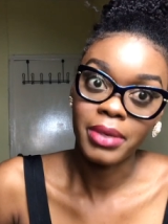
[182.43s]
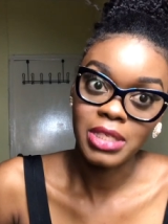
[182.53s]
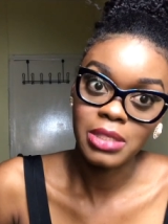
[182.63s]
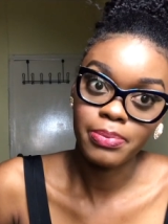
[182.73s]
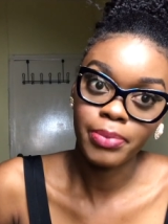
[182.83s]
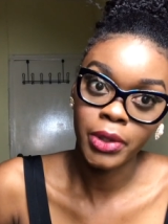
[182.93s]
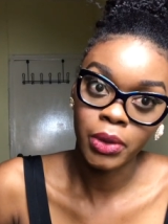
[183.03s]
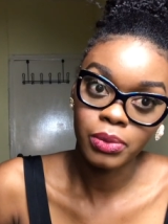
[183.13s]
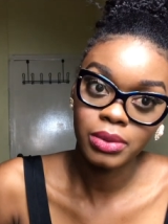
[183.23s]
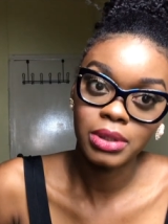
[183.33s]

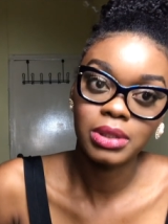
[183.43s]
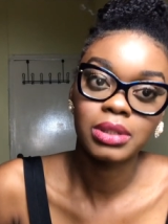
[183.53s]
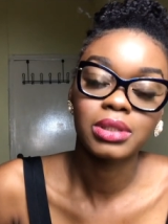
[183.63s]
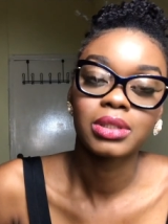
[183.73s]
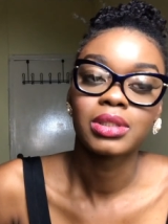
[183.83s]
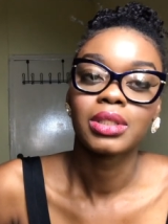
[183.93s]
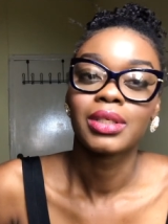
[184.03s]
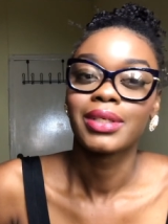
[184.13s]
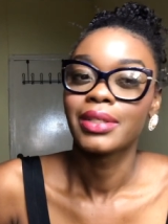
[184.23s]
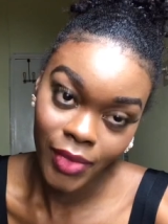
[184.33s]
mispronounced.
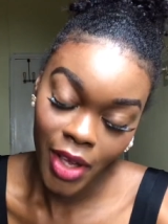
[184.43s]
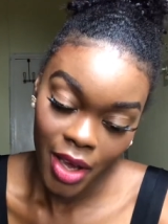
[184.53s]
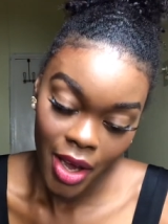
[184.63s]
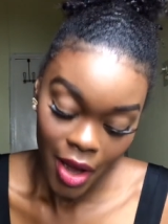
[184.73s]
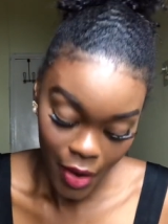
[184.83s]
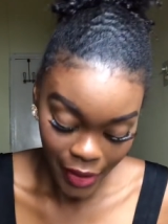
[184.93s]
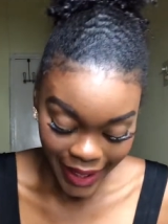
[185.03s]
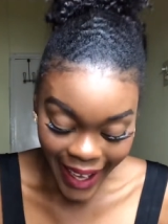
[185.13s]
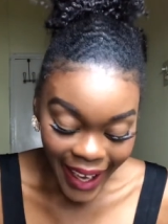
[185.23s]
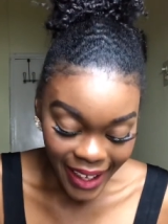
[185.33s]

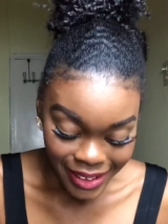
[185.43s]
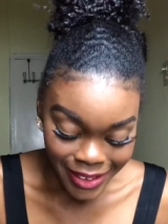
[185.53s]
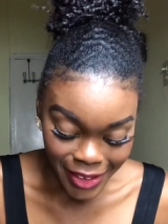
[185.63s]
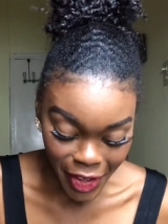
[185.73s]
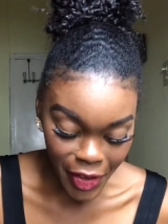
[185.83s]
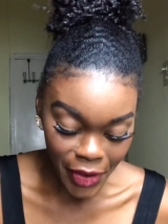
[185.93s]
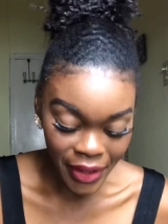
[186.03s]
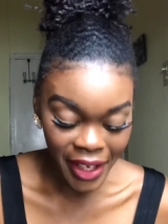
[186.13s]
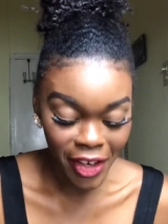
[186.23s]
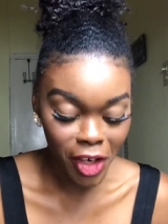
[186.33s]
Okay, so
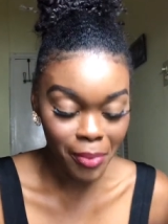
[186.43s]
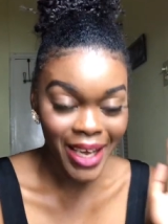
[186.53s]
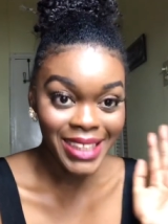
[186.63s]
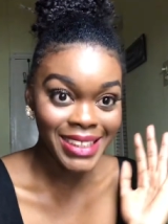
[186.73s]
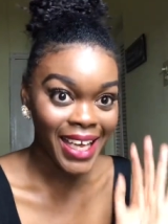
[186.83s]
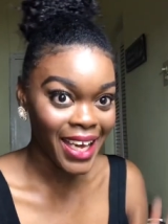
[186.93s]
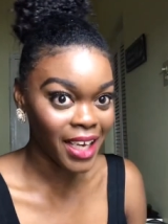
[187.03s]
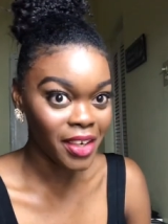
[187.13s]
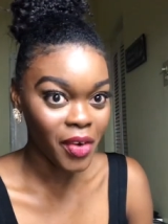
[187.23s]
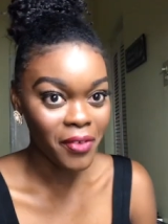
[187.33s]
here are my
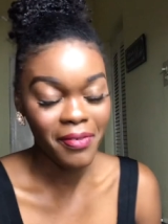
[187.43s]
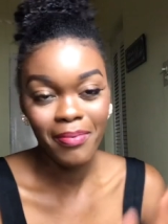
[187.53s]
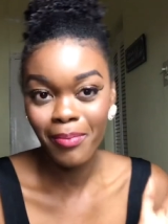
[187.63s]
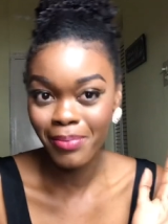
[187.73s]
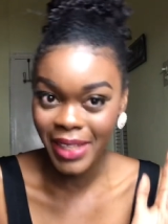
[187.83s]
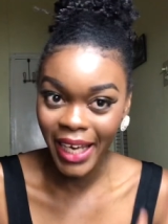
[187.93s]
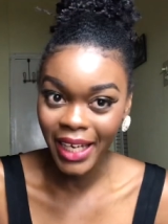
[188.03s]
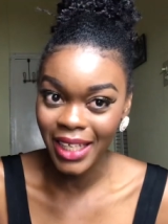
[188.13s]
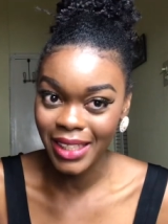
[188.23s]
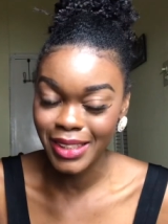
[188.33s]
ten
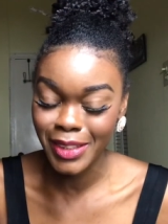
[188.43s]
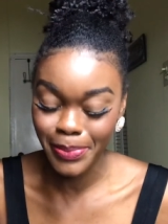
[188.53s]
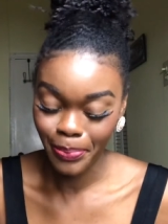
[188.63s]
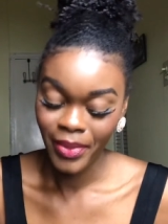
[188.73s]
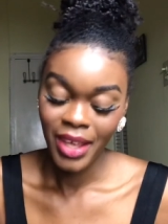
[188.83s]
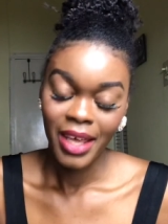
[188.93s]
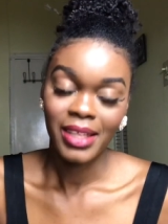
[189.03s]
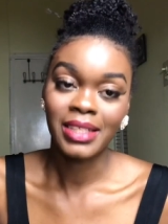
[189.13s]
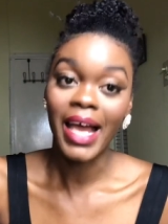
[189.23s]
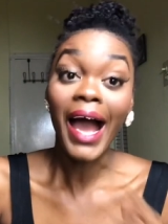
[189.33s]
ladies
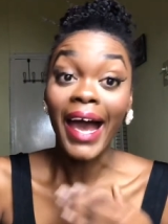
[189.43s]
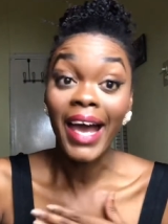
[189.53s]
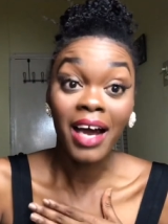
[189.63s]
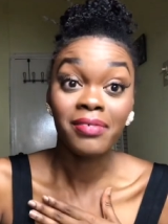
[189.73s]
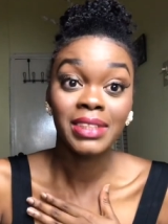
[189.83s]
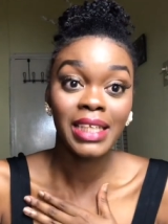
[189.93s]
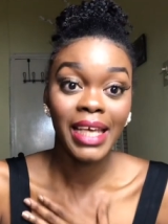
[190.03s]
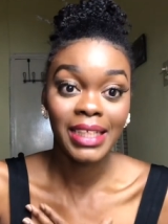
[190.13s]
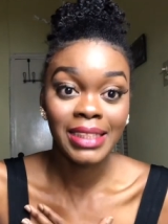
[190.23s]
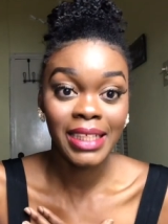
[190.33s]
that I have
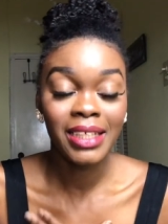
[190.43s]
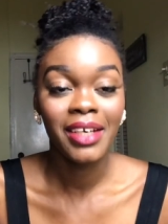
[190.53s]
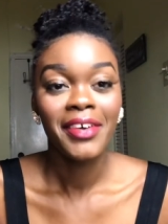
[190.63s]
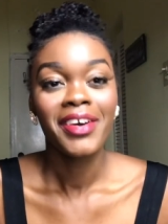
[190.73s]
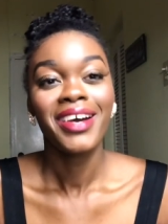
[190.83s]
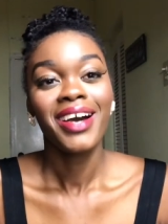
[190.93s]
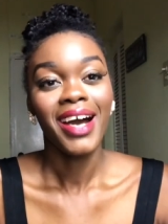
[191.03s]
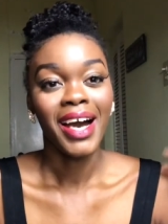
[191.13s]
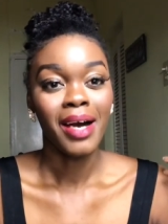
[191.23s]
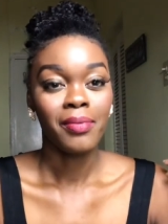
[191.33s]
selected
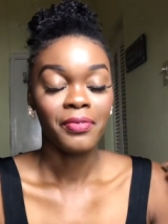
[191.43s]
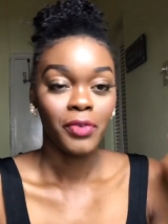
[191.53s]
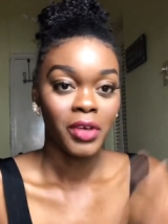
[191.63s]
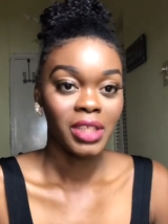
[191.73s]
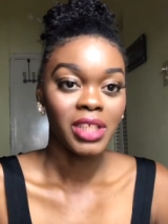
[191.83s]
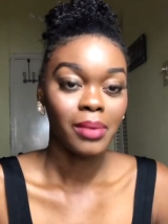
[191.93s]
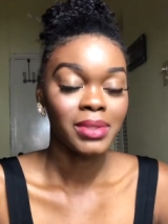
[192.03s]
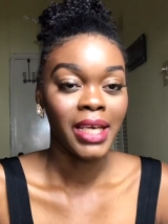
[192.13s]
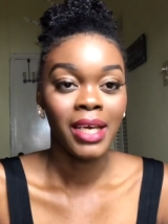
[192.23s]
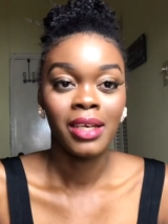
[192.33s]
um, for the top
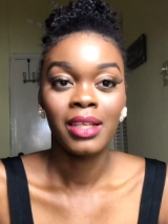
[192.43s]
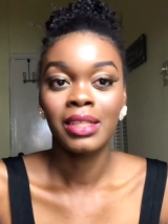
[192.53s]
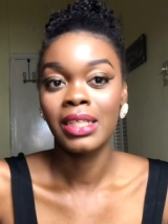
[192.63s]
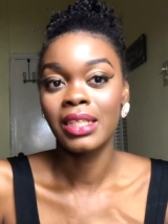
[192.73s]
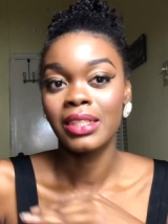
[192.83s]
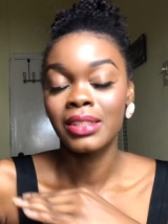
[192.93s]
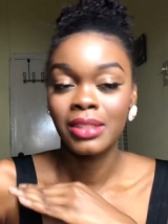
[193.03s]
ten. These